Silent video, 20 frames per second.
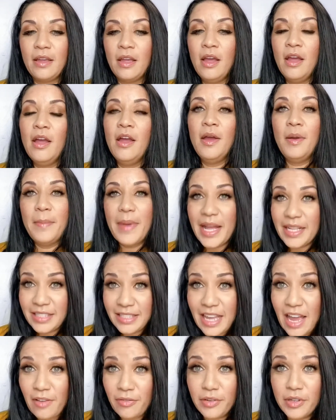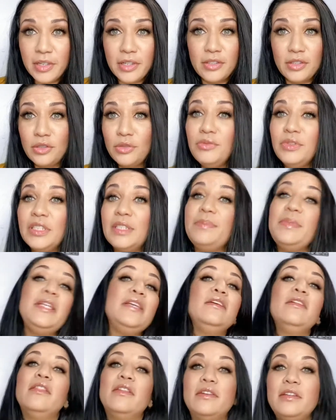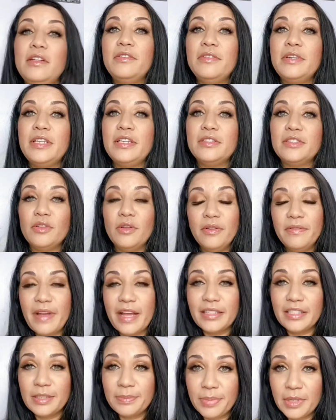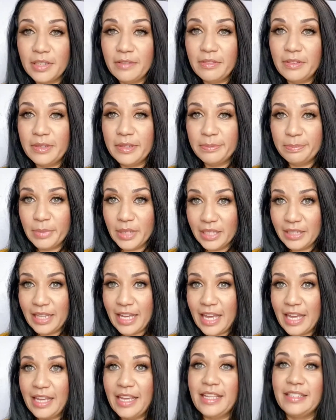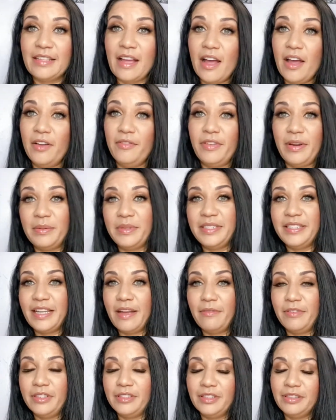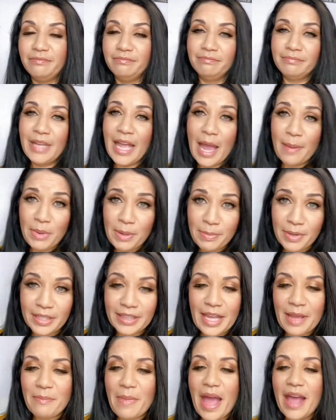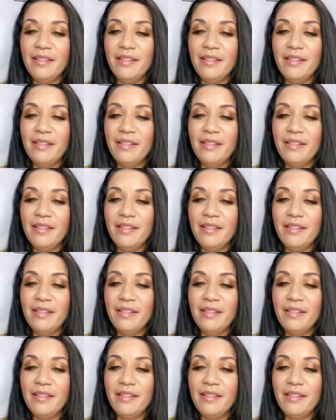Matt Stafford is soon to be 33 old. In fact, his birthday is on February 7th. Happy birthday, Matt.